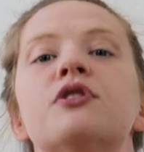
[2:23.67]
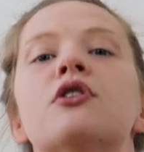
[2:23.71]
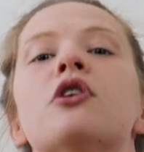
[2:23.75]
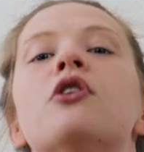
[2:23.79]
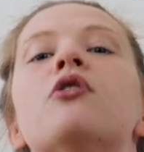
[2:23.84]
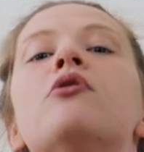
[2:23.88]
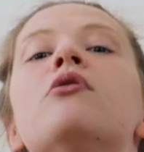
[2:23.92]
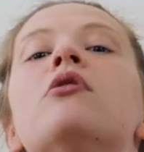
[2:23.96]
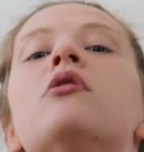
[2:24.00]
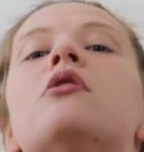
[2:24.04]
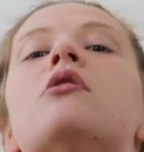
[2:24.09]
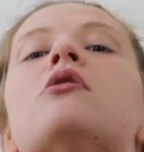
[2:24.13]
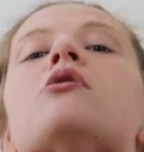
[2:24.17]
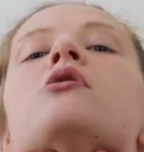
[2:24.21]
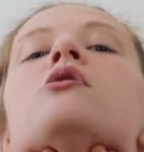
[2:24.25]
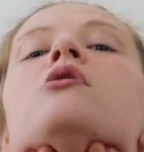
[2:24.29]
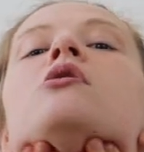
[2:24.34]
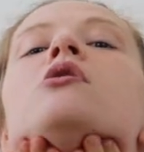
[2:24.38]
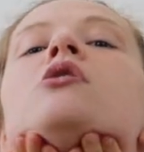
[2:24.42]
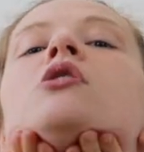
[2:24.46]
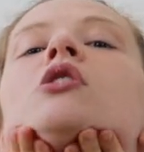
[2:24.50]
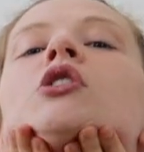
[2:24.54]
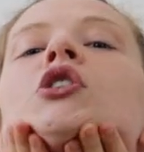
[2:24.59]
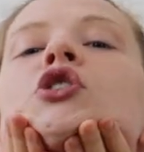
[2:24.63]
So
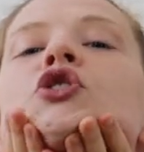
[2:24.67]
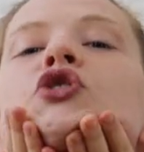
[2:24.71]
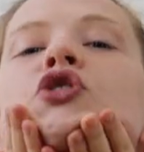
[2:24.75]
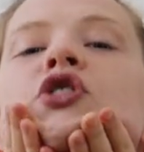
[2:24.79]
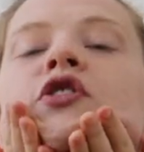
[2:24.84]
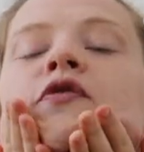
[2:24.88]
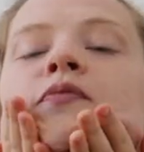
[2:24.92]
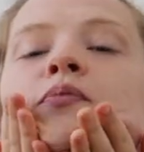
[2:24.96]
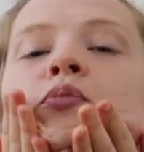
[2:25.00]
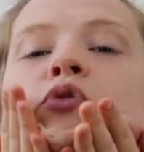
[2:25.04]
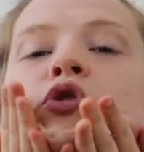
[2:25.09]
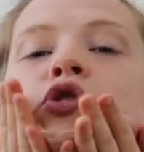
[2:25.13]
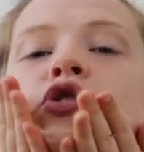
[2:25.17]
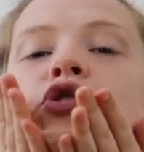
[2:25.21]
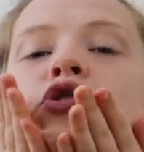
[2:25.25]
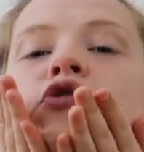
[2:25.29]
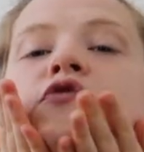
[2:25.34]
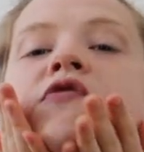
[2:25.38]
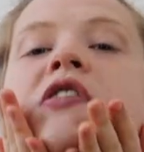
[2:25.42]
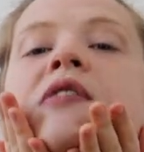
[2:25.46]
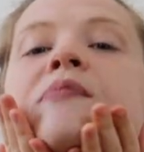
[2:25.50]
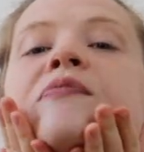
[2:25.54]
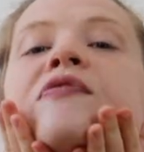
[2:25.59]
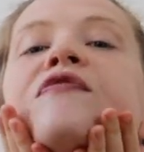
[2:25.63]
you sort of move
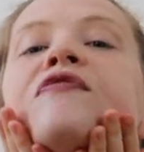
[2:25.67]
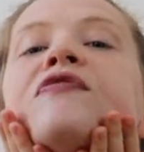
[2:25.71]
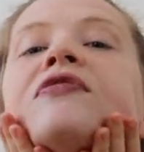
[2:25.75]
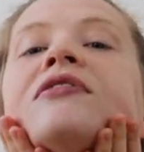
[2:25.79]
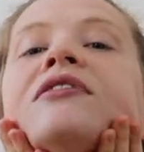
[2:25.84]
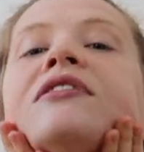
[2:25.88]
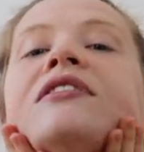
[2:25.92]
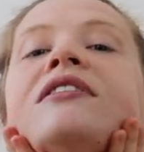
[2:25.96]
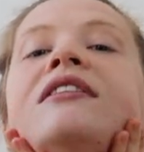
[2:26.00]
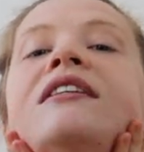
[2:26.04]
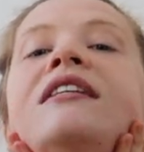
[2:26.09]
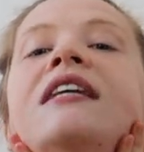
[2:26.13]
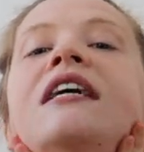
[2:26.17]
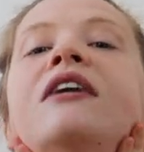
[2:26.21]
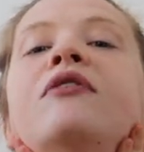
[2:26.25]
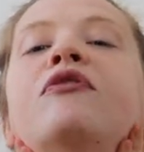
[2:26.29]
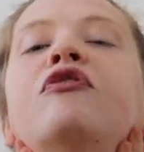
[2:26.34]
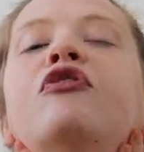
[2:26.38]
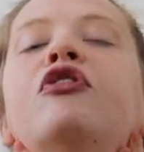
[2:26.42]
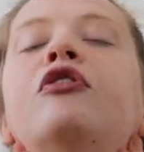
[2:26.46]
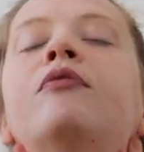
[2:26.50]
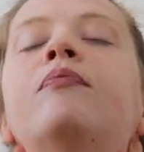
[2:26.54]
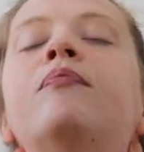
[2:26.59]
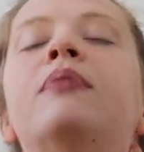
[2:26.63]
up the front of the neck. You've
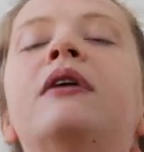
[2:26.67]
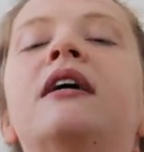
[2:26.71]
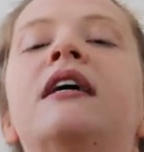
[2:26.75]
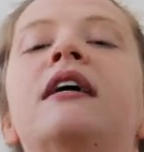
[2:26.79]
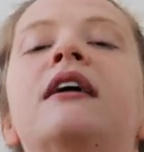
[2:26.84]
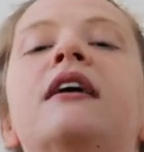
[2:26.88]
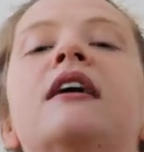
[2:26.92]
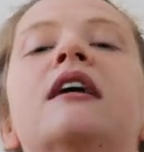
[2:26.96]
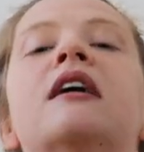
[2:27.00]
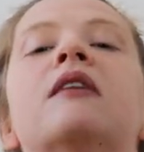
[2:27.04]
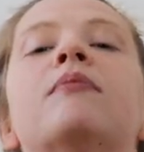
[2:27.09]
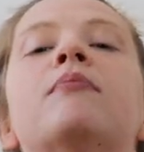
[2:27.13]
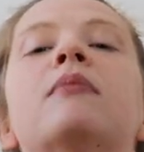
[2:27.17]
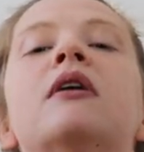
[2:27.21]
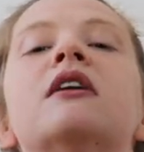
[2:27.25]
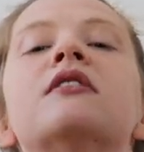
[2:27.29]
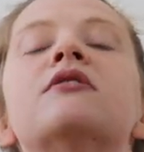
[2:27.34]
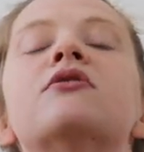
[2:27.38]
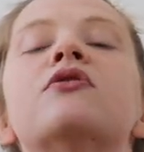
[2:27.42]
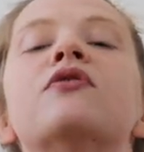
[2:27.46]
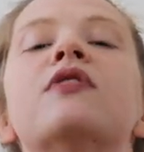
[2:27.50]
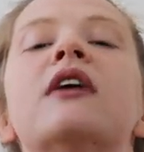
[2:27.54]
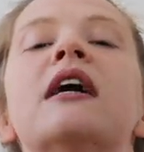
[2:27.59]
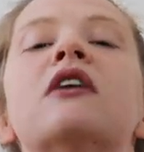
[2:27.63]
got a big
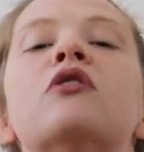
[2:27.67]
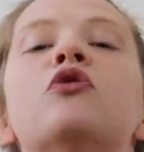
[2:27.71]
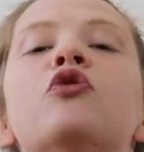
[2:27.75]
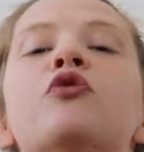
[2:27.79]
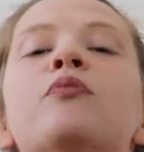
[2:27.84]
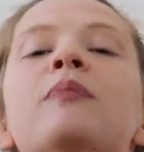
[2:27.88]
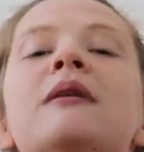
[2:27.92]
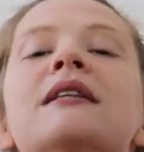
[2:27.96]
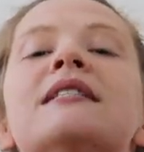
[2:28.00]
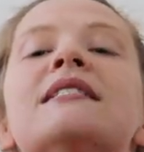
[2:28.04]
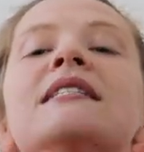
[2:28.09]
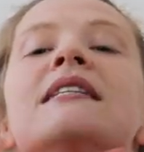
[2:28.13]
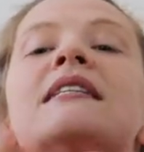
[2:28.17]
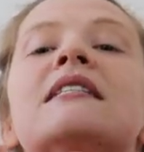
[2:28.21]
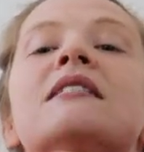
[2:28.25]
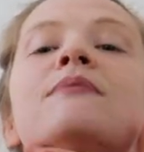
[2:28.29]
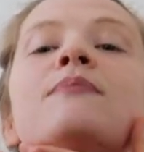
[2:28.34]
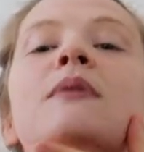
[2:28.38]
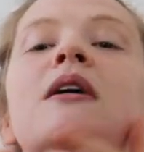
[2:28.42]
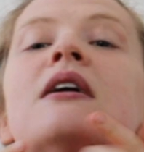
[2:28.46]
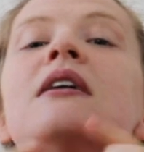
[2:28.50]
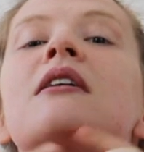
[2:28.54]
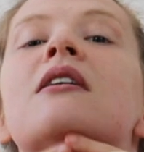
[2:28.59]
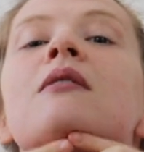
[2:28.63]
muscle there called
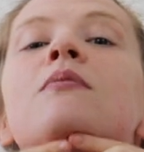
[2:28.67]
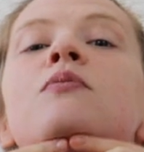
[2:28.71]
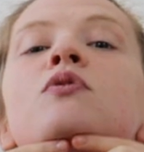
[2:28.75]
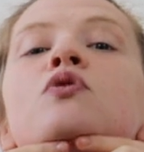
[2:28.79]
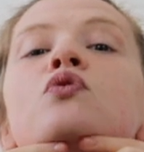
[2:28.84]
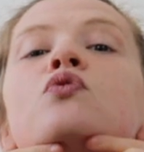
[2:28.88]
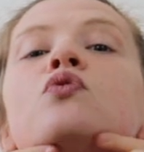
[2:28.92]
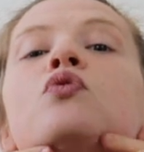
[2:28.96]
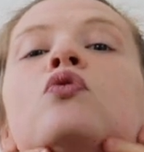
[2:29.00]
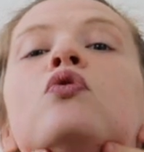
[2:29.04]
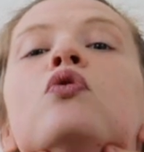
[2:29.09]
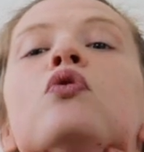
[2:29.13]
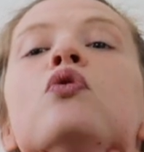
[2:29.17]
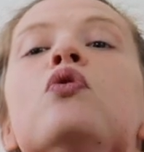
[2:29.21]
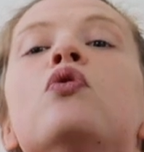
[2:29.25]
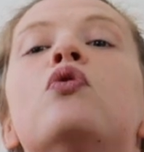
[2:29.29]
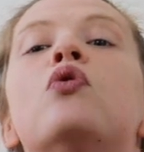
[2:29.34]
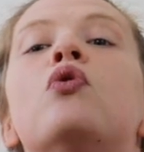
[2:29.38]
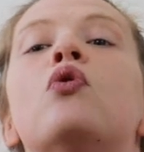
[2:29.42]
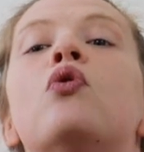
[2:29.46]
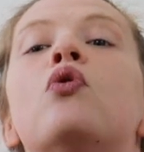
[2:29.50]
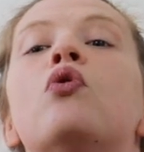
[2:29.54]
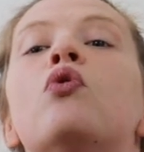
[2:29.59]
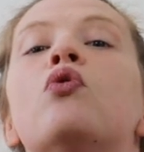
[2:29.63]
Platysma. It comes
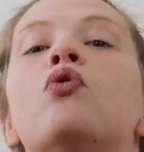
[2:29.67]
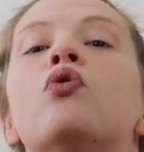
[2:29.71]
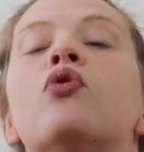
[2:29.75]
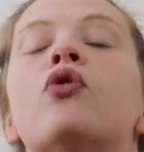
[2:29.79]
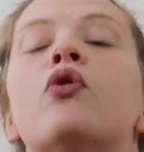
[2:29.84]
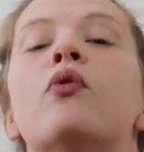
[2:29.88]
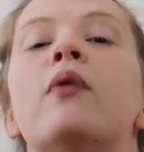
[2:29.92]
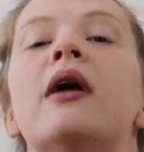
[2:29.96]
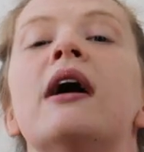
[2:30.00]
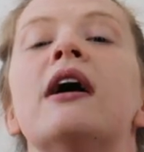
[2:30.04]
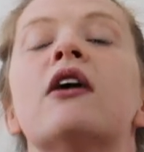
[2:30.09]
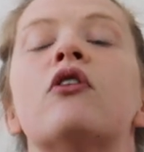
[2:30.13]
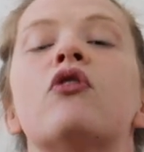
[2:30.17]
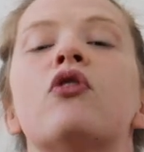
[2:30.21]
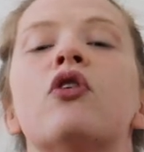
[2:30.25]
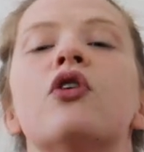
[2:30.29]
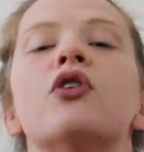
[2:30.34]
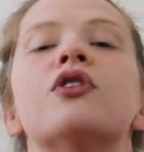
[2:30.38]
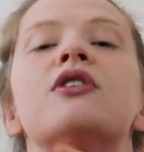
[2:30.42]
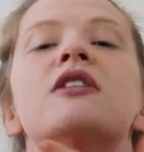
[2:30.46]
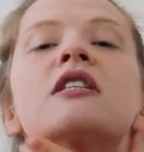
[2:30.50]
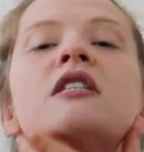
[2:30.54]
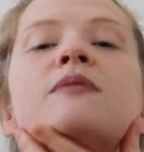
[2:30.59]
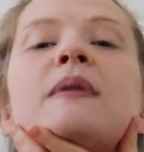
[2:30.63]
all the way
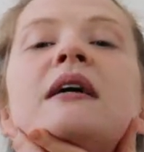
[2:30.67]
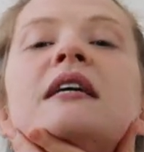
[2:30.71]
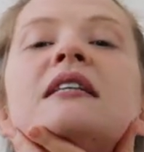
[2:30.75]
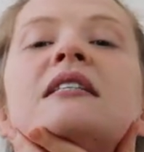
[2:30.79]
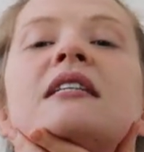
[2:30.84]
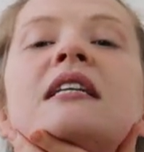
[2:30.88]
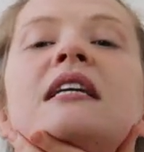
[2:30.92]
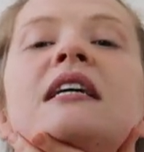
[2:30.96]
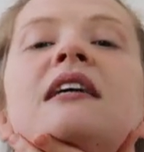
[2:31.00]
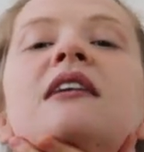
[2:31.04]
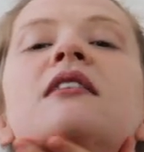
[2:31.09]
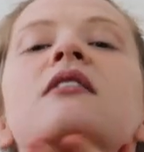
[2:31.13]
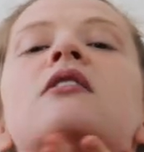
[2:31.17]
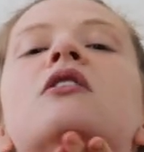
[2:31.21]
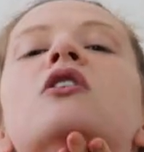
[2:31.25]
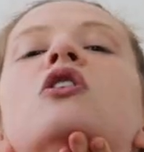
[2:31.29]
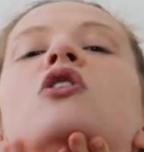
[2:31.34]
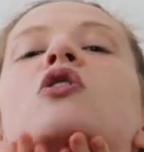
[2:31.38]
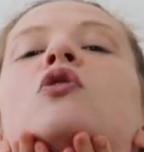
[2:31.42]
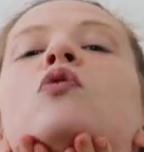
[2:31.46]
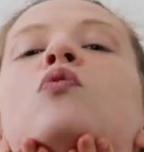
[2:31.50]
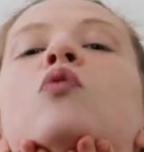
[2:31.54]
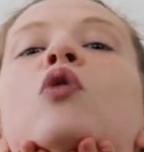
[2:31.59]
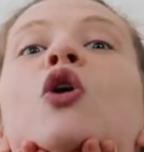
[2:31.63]
across. It's basically
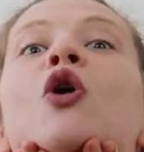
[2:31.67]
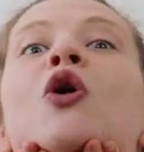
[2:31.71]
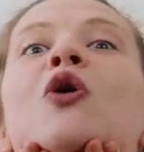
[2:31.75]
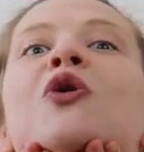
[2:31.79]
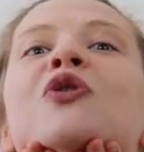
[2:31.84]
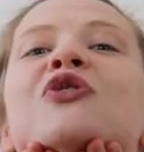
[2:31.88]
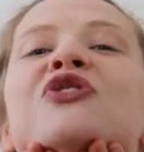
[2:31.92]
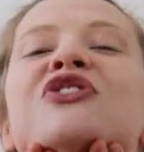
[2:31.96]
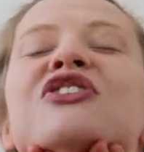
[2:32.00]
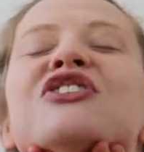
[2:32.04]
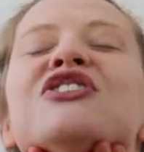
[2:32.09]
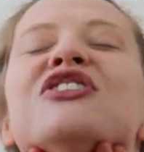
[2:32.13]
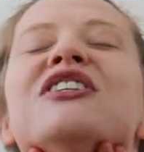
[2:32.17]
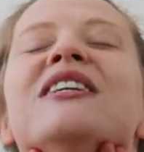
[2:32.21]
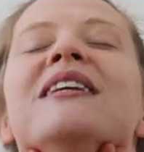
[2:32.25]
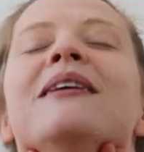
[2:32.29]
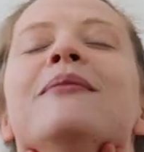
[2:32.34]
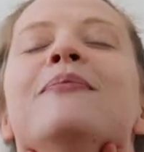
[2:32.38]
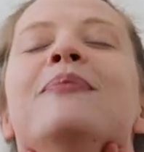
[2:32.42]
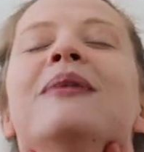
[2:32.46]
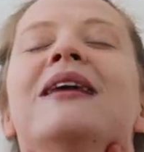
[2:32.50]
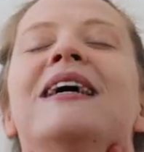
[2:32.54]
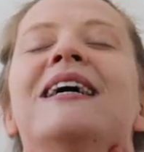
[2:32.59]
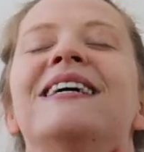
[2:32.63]
what holds your chin
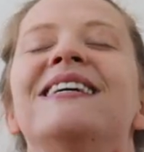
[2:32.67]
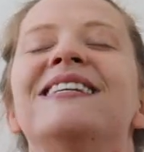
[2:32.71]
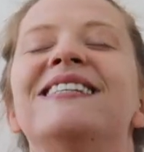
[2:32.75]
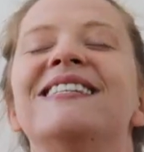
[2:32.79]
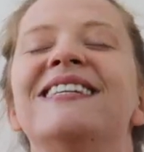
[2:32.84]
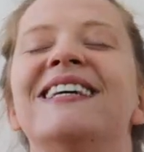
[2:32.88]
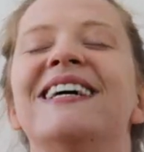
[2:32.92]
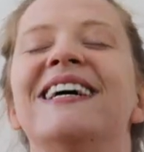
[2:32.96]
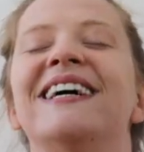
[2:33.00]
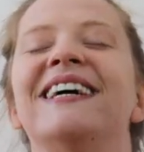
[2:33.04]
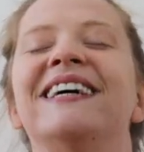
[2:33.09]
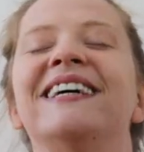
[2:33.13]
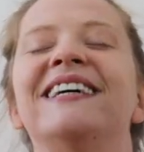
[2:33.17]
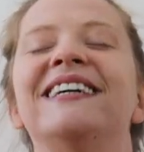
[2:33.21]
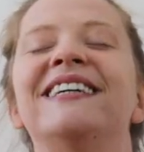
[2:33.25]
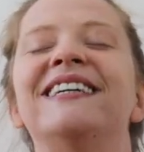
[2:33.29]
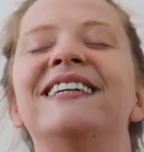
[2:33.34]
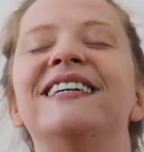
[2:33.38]
in place, yeah?